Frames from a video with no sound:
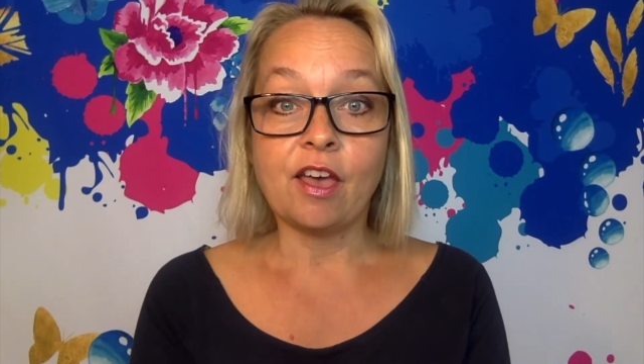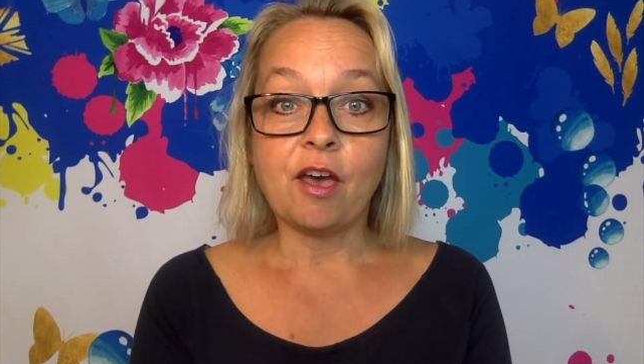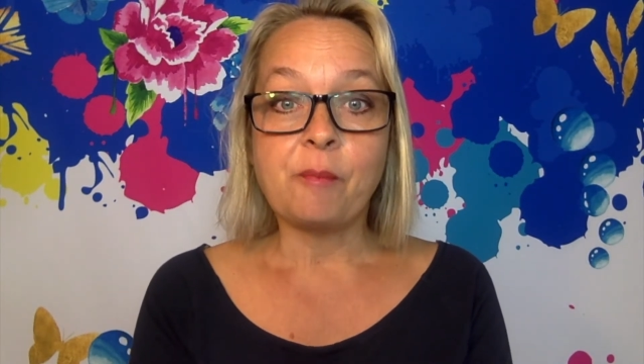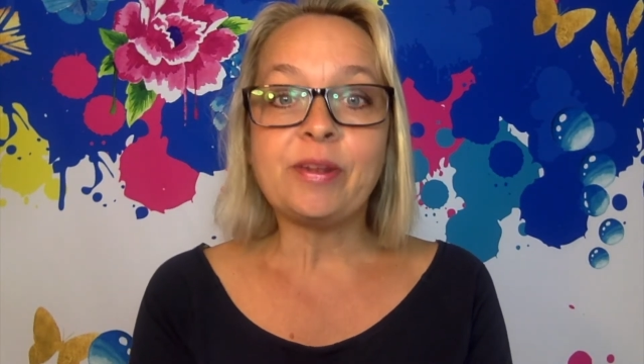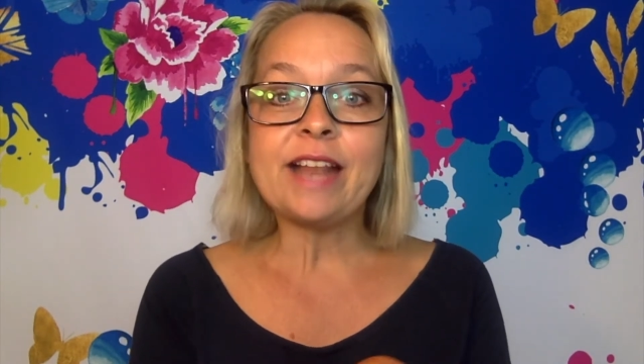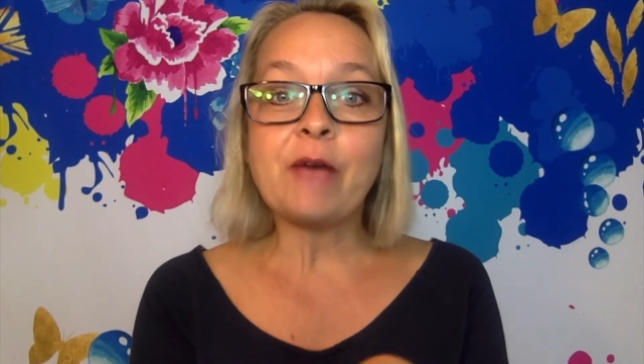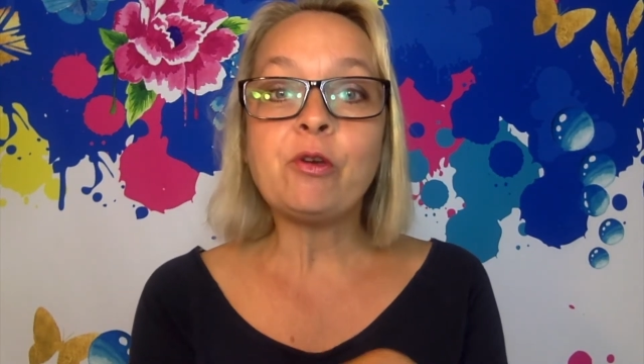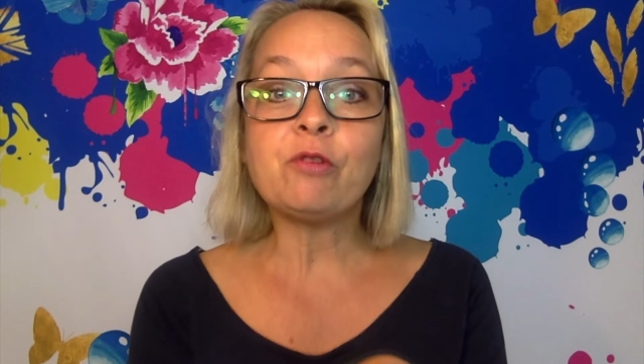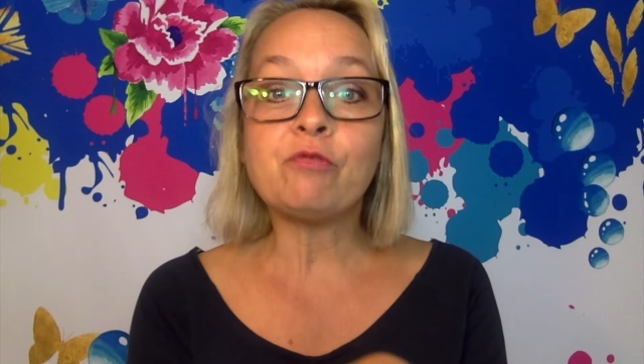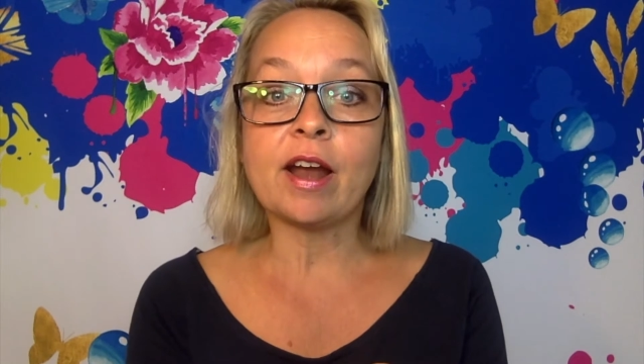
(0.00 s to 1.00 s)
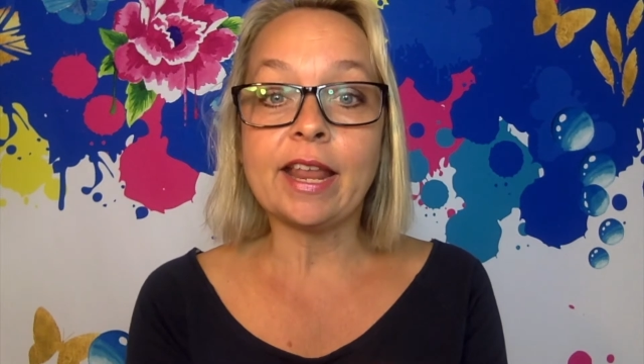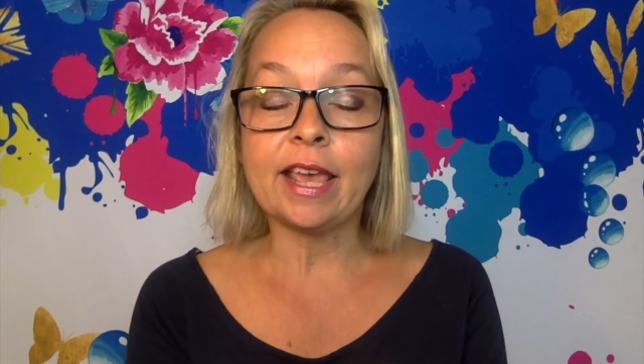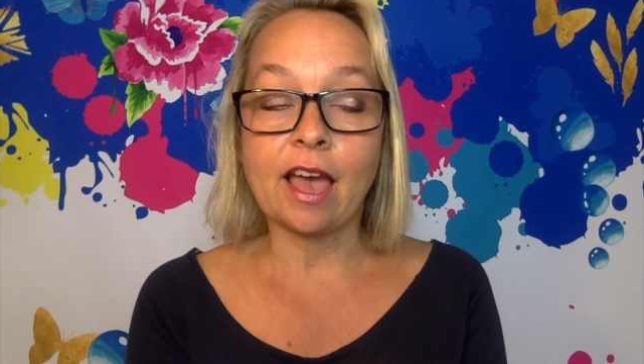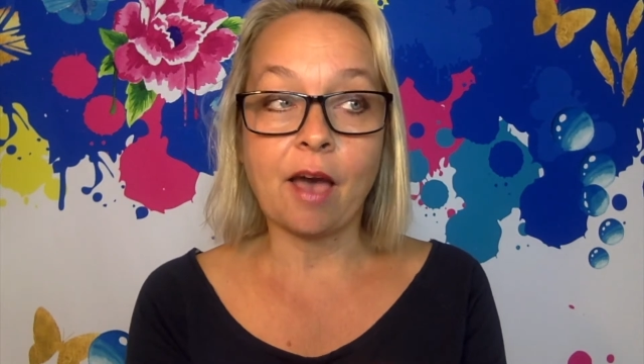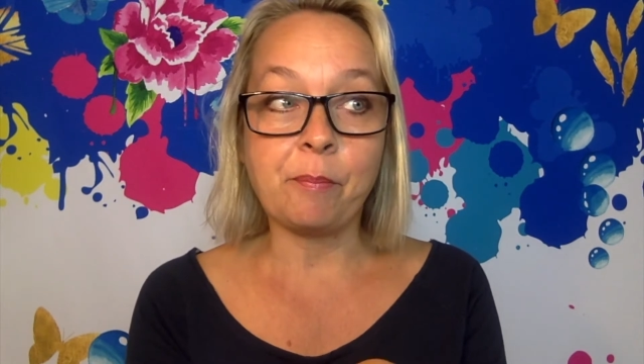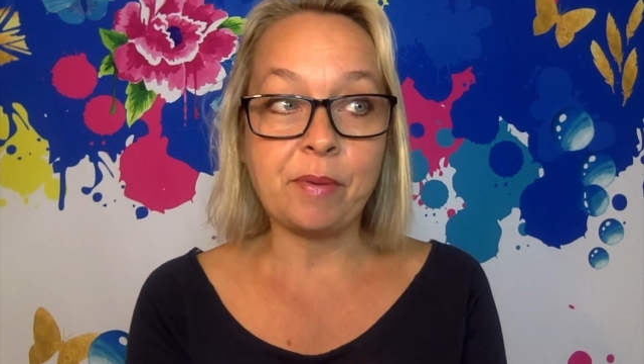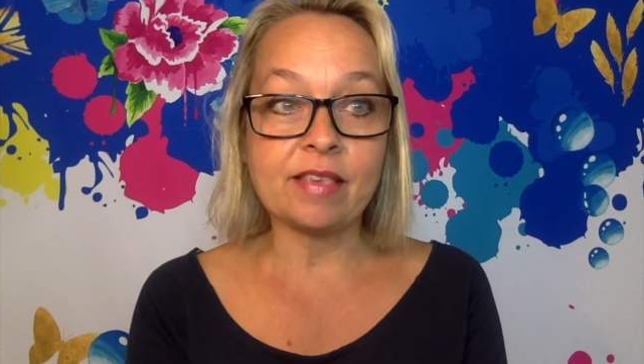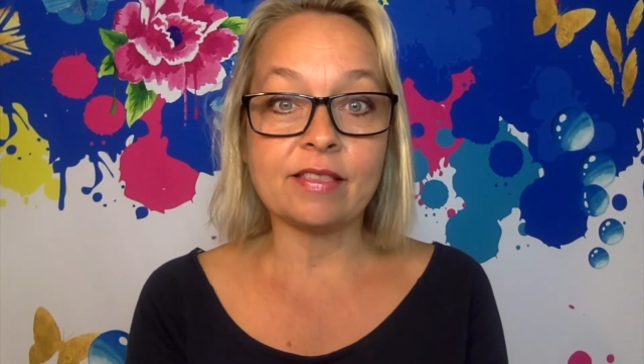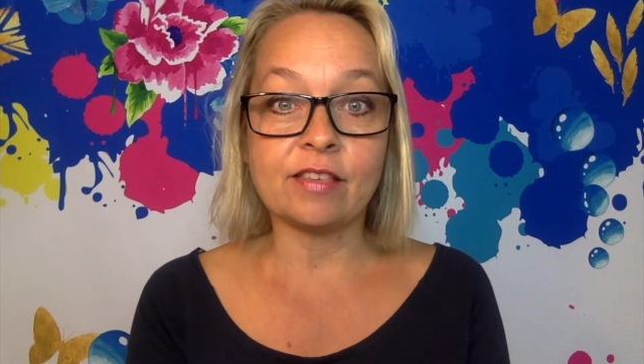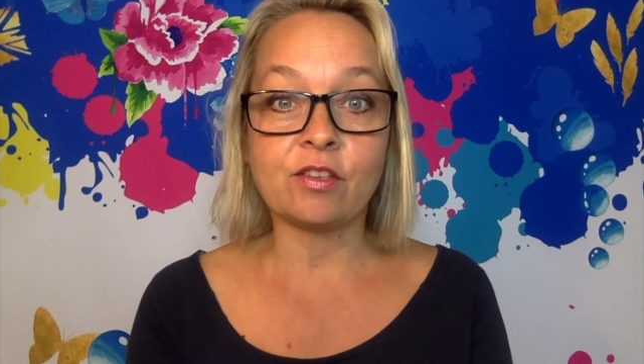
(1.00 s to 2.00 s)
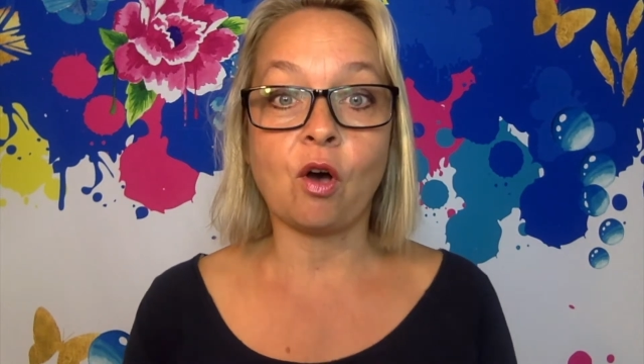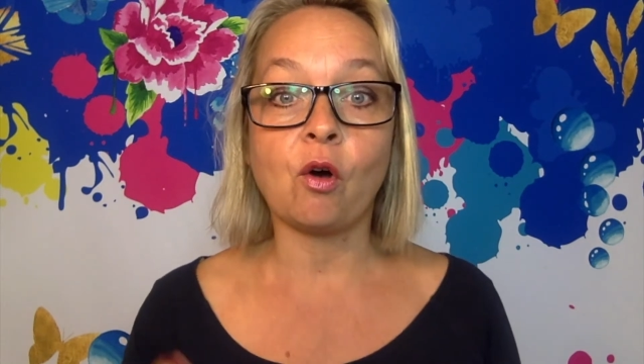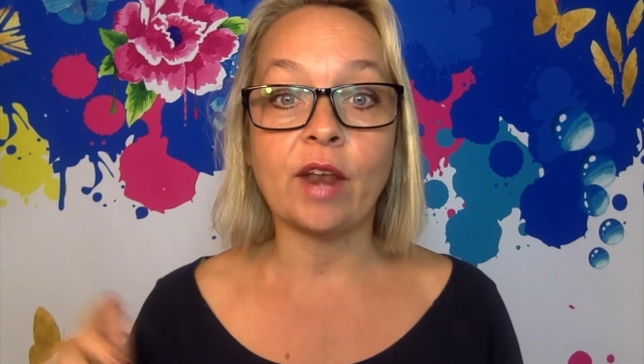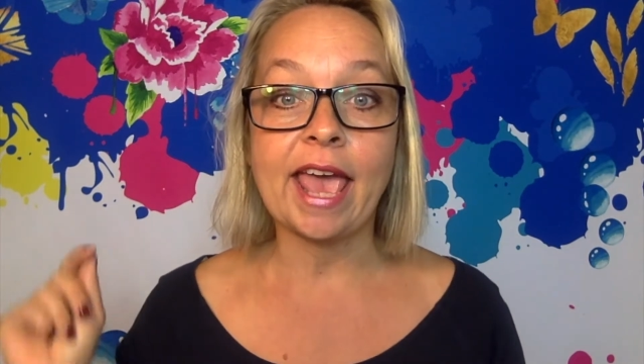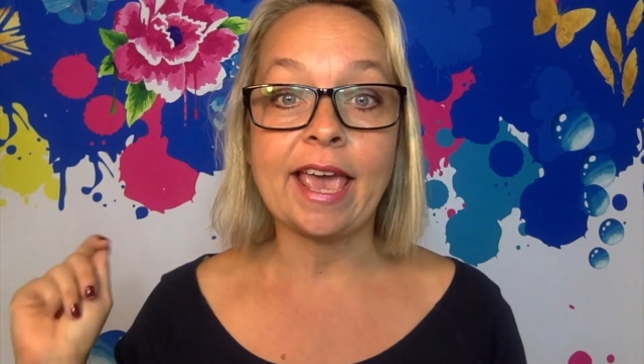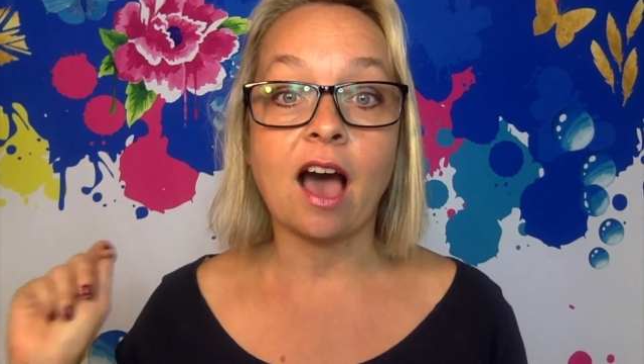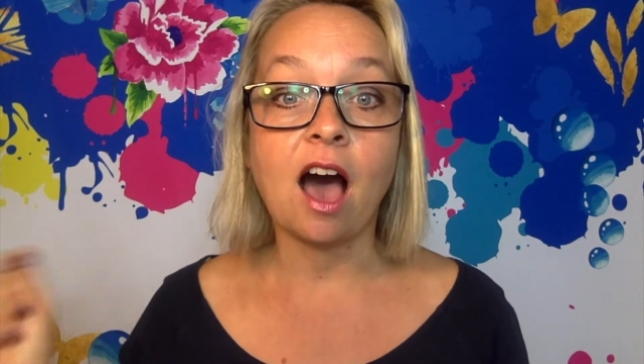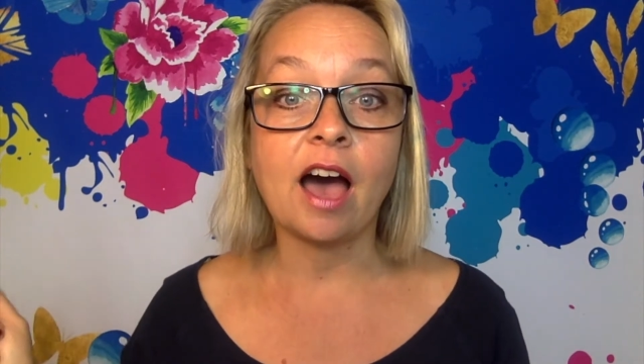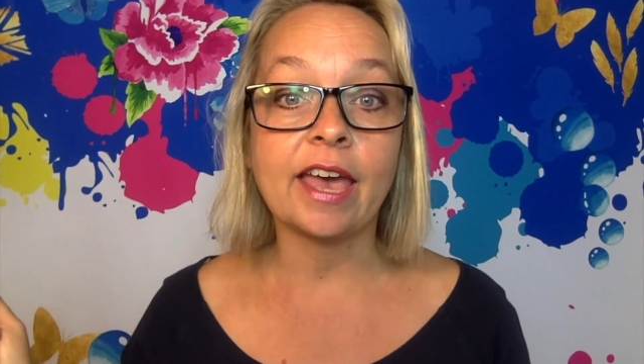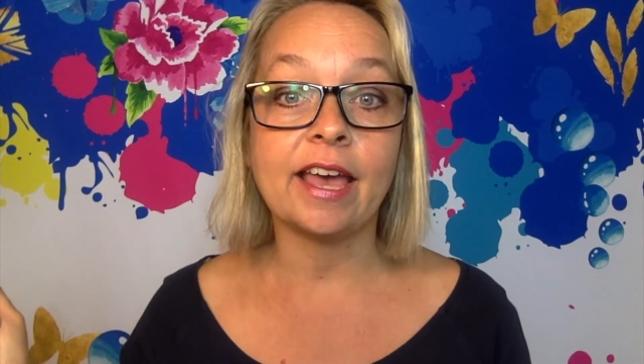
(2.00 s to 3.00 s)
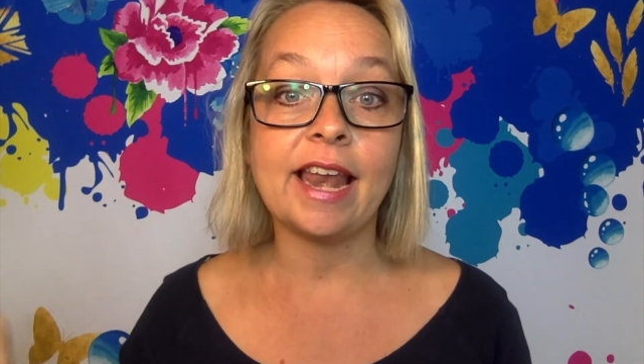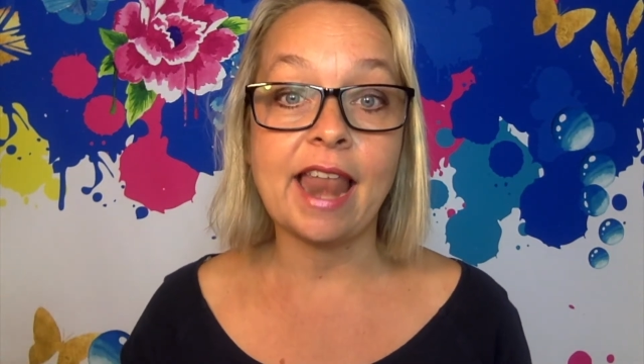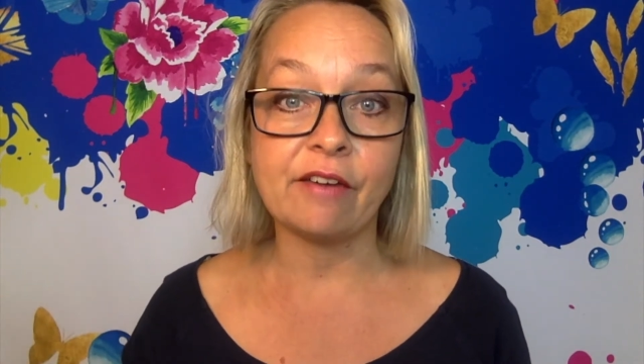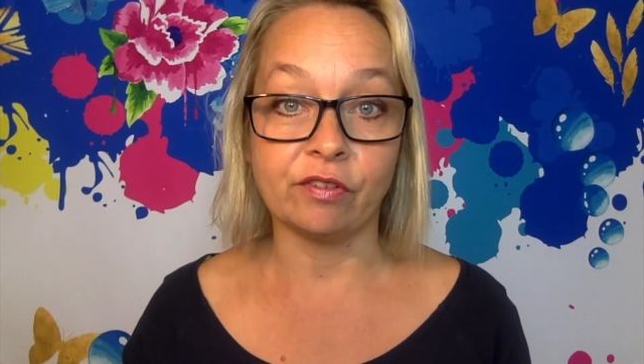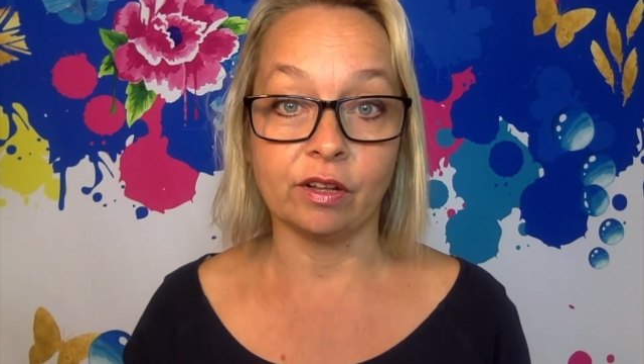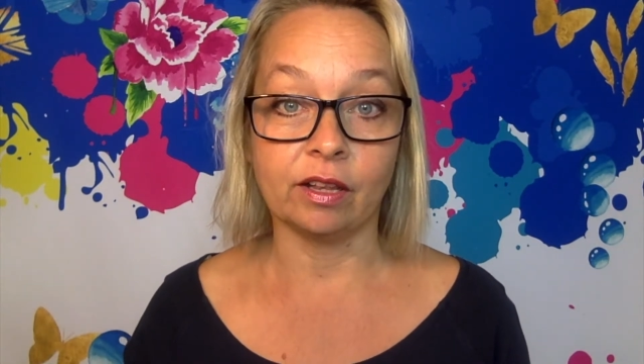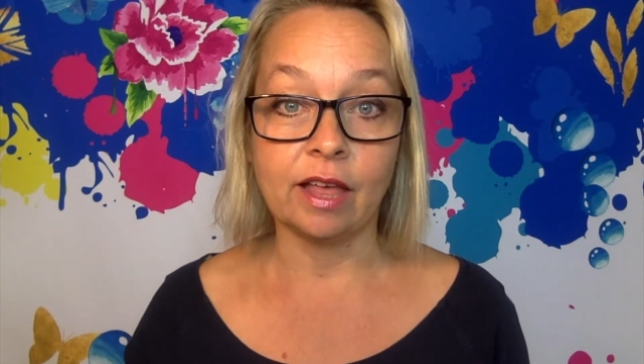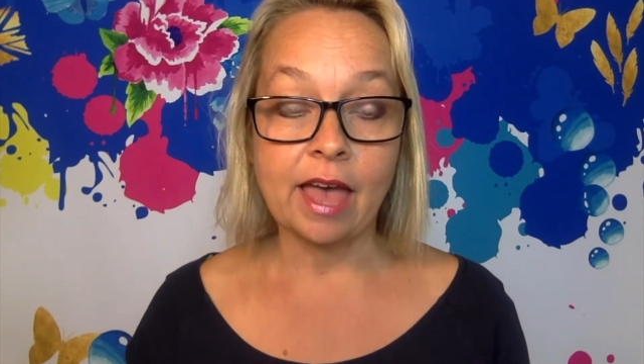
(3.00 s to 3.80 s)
But now you're running a business on a higher level,